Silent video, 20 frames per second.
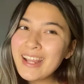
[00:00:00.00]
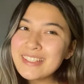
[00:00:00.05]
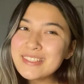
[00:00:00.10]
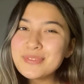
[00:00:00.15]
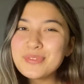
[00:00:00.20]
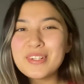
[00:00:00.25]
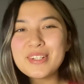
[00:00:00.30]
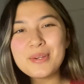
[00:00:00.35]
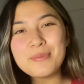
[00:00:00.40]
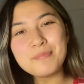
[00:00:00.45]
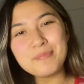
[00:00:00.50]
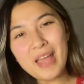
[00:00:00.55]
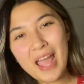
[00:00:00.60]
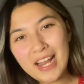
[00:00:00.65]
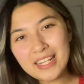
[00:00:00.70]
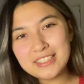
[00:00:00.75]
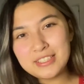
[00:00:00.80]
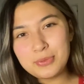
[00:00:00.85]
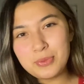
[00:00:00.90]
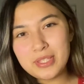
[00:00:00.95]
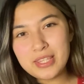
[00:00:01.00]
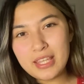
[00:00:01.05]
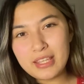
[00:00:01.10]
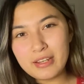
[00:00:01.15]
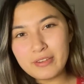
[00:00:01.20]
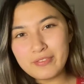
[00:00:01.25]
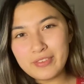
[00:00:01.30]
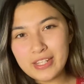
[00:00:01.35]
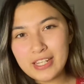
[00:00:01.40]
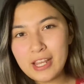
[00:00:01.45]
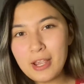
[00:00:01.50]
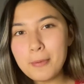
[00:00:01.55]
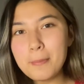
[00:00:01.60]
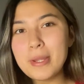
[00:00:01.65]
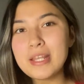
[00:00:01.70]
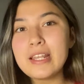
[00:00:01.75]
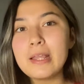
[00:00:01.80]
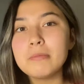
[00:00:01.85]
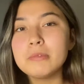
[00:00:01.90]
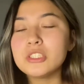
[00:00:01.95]
guys, welcome back to another video.
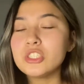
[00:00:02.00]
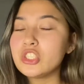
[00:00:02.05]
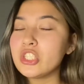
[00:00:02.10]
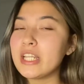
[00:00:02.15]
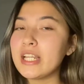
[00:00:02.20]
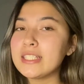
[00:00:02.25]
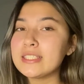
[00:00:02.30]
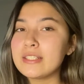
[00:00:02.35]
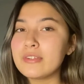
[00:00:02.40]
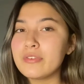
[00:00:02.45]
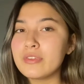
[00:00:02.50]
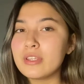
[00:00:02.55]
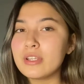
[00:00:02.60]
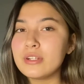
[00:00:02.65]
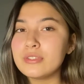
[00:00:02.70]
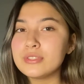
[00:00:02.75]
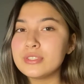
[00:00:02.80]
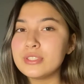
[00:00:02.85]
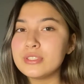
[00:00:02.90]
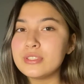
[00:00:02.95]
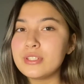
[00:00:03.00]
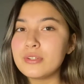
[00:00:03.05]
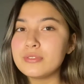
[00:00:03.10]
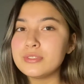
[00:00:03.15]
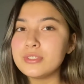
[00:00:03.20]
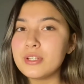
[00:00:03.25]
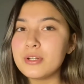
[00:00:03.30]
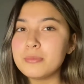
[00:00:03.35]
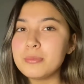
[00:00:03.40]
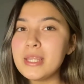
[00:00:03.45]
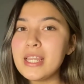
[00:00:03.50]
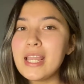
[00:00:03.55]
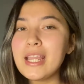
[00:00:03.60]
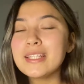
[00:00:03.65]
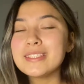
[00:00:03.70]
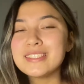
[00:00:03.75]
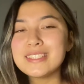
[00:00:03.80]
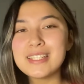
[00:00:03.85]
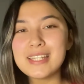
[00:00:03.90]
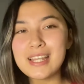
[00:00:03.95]
My name is Janessa for those who don't know me,
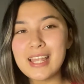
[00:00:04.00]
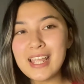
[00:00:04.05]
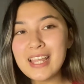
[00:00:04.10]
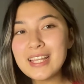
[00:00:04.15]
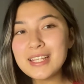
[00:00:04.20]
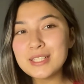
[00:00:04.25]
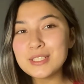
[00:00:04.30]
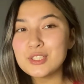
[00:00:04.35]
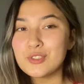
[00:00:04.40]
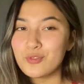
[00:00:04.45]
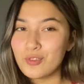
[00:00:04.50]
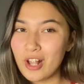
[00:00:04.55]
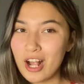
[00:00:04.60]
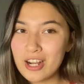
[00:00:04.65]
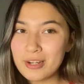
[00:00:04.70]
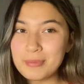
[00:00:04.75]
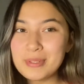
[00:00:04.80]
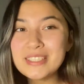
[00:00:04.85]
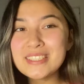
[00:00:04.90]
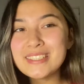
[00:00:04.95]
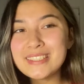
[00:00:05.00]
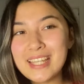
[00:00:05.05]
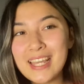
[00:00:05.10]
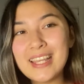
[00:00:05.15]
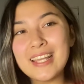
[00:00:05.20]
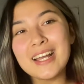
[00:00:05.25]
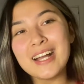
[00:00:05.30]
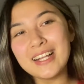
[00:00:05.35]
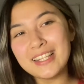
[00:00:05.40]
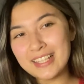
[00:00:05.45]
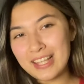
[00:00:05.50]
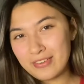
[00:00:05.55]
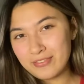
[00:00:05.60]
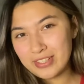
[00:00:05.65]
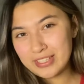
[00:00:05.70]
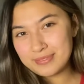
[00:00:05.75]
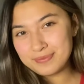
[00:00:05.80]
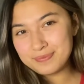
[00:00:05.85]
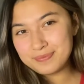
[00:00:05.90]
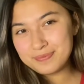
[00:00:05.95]
and today is Vlogmas Day
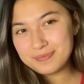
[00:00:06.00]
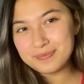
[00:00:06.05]
11.